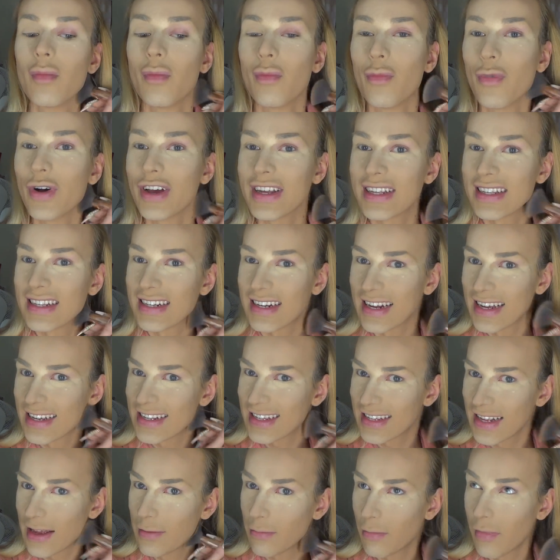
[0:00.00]

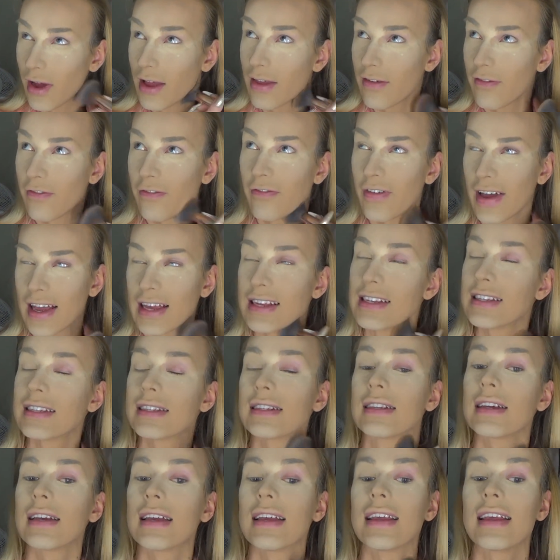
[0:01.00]
moistness in my
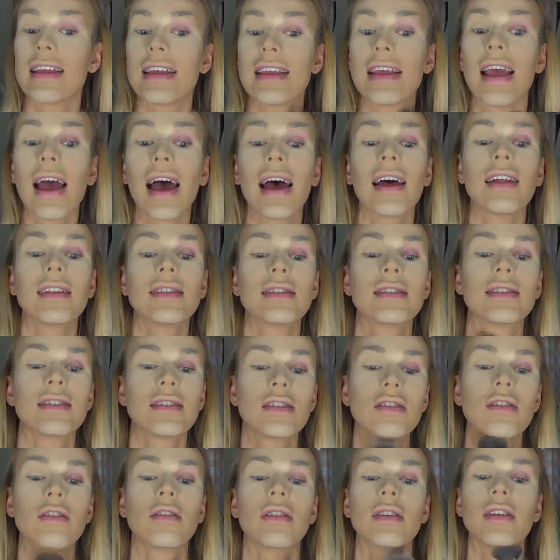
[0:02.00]
face
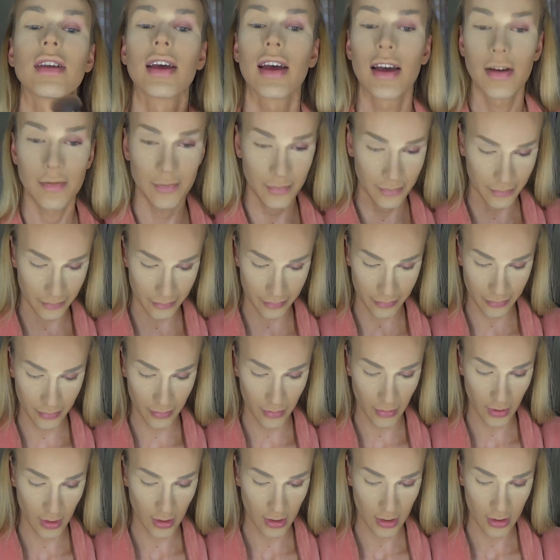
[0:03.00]
yet. Not yet.
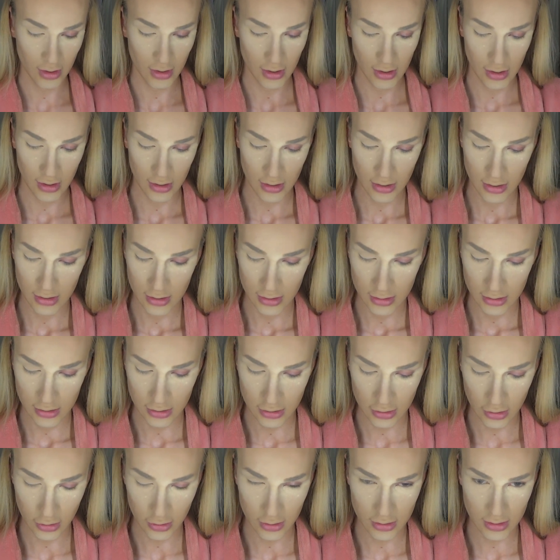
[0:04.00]

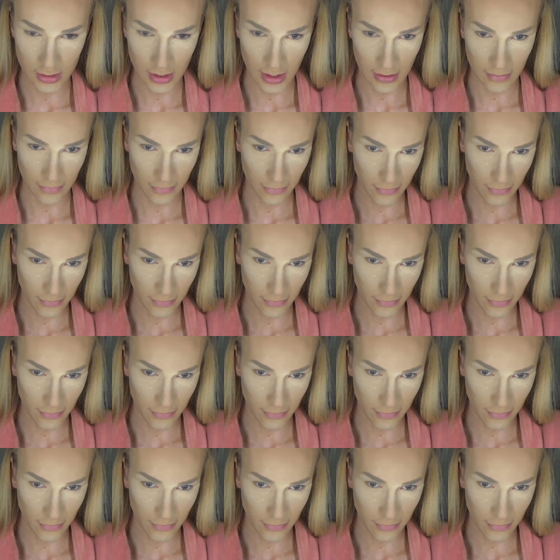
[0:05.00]
It's not time